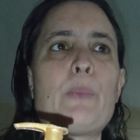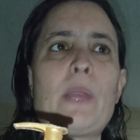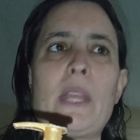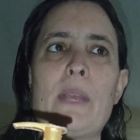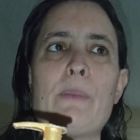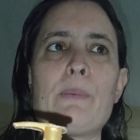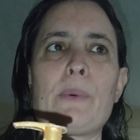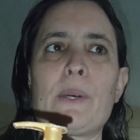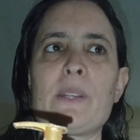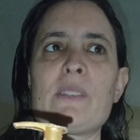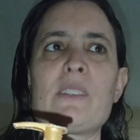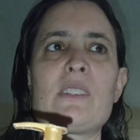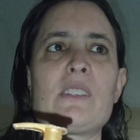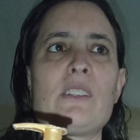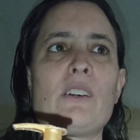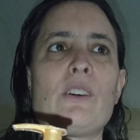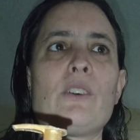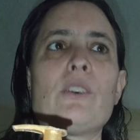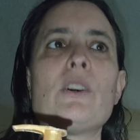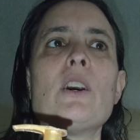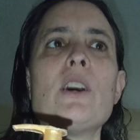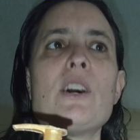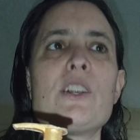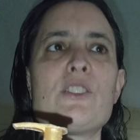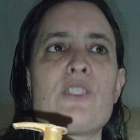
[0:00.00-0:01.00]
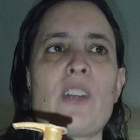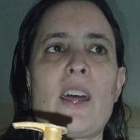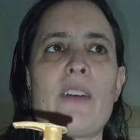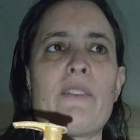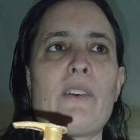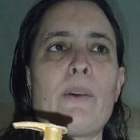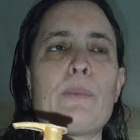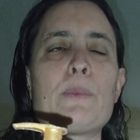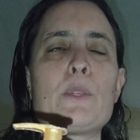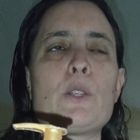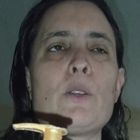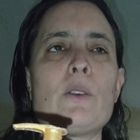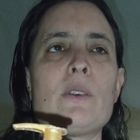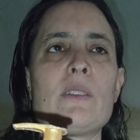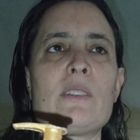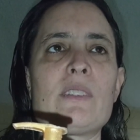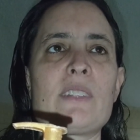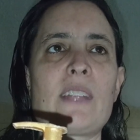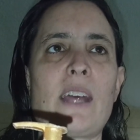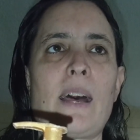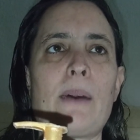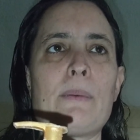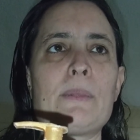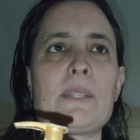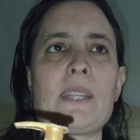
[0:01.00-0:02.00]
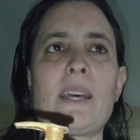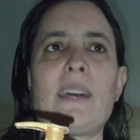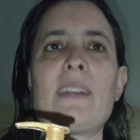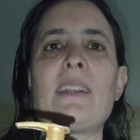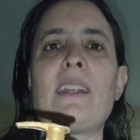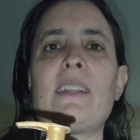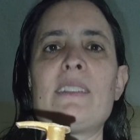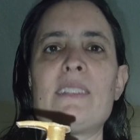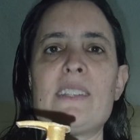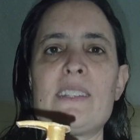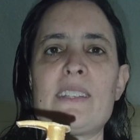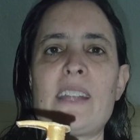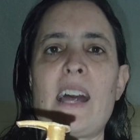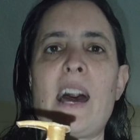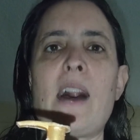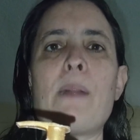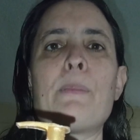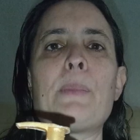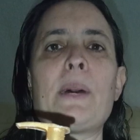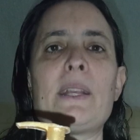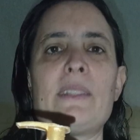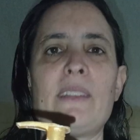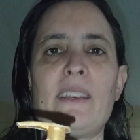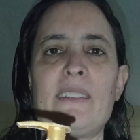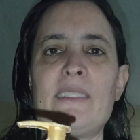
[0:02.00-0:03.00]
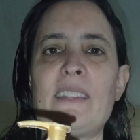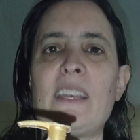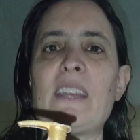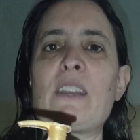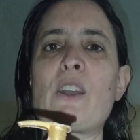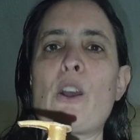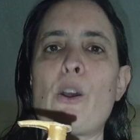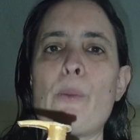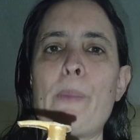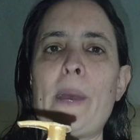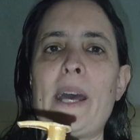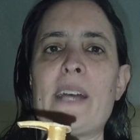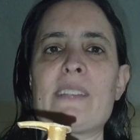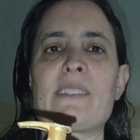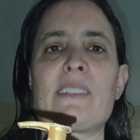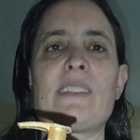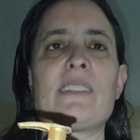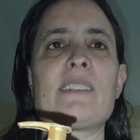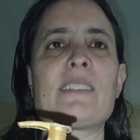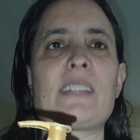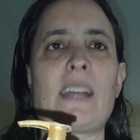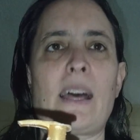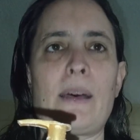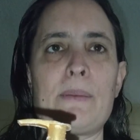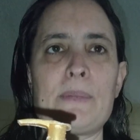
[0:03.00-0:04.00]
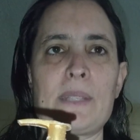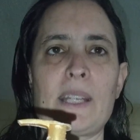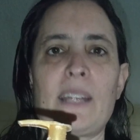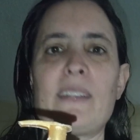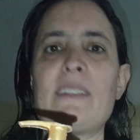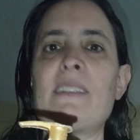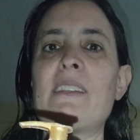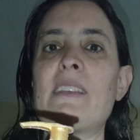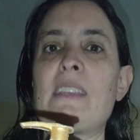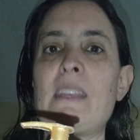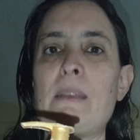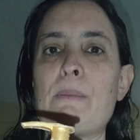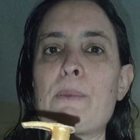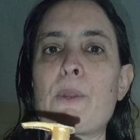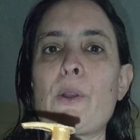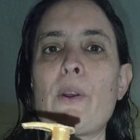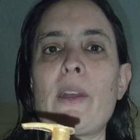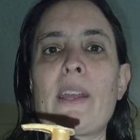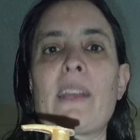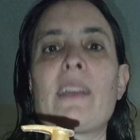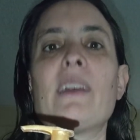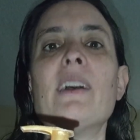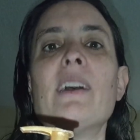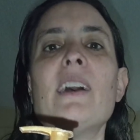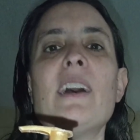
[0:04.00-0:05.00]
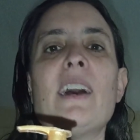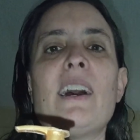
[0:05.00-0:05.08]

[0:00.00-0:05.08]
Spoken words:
People still drive up to a stop sign and stop, and then they go past the stop sign and they keep going.